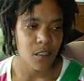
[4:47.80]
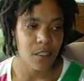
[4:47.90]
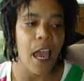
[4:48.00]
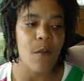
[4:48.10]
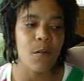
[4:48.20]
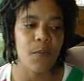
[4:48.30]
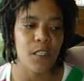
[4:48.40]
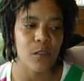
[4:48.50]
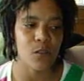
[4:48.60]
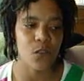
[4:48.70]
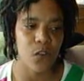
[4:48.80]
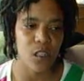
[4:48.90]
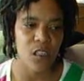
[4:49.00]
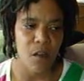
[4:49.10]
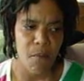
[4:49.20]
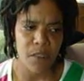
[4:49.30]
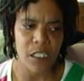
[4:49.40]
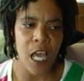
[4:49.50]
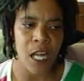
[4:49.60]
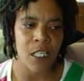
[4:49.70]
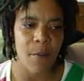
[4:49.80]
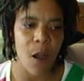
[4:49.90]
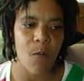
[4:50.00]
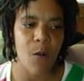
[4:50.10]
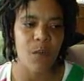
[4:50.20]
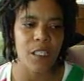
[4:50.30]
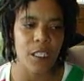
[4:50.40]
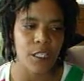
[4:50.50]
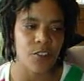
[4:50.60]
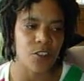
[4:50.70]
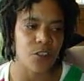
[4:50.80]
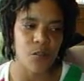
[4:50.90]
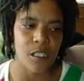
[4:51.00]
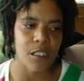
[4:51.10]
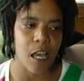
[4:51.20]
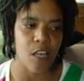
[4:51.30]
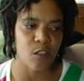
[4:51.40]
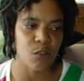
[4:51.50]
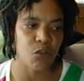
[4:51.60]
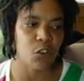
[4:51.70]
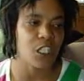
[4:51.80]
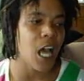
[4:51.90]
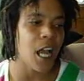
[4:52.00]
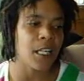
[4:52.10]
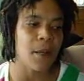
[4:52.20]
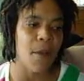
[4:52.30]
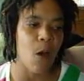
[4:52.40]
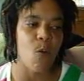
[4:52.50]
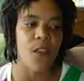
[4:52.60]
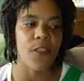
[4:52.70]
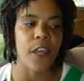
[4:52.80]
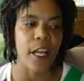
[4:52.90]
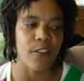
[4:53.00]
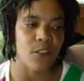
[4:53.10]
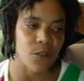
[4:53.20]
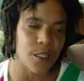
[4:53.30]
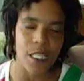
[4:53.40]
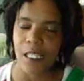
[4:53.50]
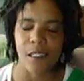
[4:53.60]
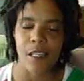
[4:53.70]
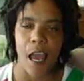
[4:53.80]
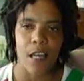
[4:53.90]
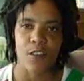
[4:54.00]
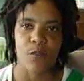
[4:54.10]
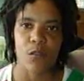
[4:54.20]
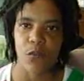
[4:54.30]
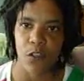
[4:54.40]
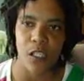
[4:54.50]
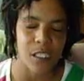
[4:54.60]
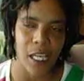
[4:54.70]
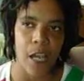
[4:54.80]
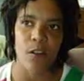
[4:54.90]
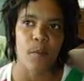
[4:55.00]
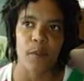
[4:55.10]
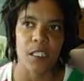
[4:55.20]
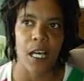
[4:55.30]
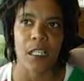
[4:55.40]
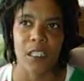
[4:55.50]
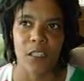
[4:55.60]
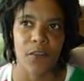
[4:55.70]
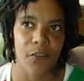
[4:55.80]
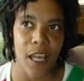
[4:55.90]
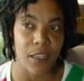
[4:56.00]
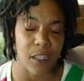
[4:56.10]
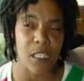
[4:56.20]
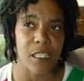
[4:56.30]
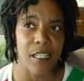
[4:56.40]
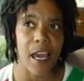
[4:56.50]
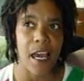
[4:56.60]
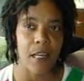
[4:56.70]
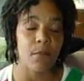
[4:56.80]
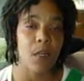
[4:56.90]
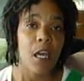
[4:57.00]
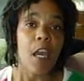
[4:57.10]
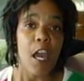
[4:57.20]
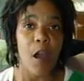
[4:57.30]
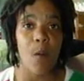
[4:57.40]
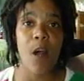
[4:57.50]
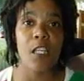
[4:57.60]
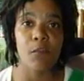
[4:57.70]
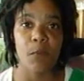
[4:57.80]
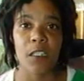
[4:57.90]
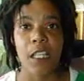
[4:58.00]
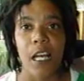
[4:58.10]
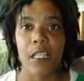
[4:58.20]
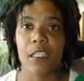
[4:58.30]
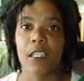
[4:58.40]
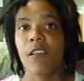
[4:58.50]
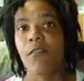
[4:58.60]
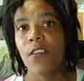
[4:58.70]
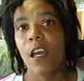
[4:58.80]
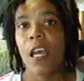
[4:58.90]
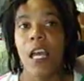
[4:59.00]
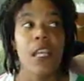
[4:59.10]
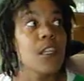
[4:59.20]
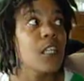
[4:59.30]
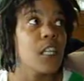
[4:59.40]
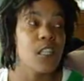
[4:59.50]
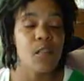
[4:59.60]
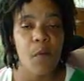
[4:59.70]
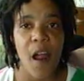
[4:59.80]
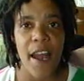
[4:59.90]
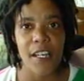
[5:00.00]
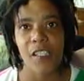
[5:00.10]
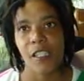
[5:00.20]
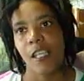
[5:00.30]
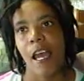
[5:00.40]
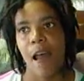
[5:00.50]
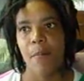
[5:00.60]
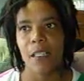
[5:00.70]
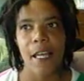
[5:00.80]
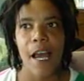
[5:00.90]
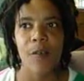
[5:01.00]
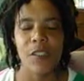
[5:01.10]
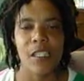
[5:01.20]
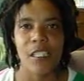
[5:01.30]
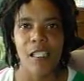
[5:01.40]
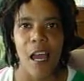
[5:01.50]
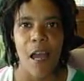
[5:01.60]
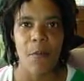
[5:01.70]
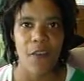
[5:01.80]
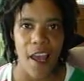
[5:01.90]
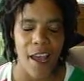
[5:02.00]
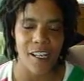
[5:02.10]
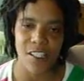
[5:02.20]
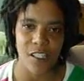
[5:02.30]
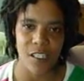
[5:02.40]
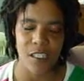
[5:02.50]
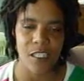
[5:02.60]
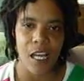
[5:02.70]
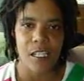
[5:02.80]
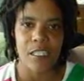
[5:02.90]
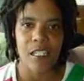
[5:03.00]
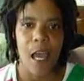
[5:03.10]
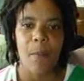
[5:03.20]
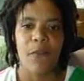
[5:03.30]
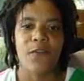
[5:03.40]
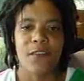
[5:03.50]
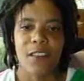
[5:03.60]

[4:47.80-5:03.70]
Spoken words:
That would be useful. But talking about what we need to do is not useful. Talking about what they're doing is not useful. It's counterproductive at this time. It was productive in the years prior to now. But now is the time of action. It's not the time of